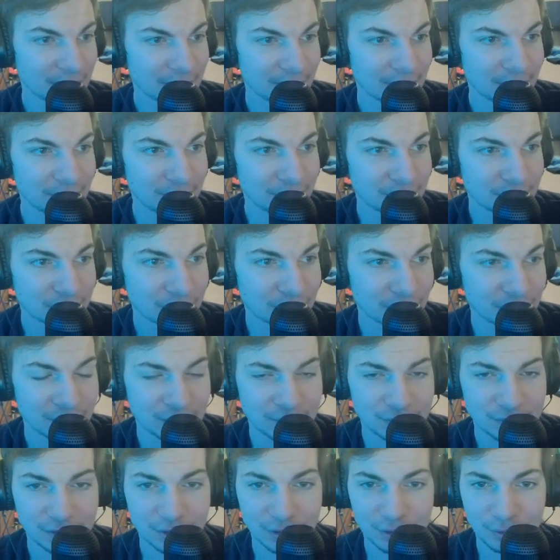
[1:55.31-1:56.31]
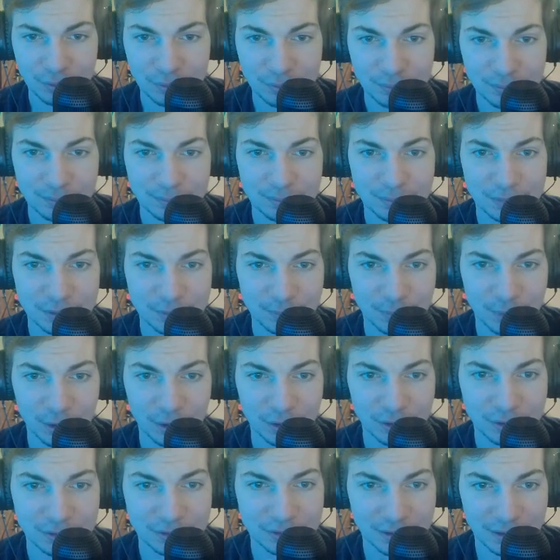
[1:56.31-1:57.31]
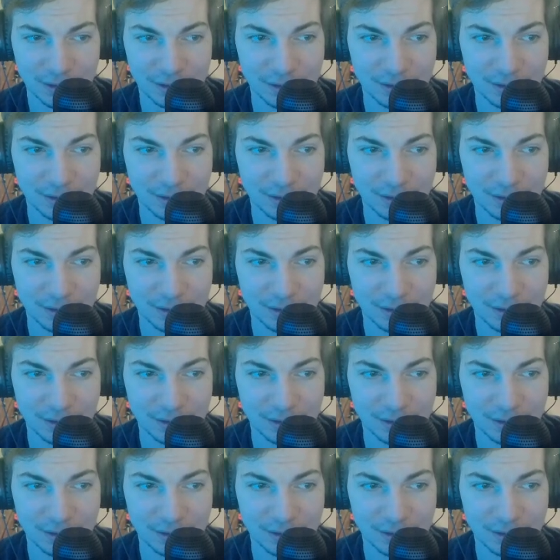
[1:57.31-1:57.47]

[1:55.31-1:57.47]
he's shown sparks that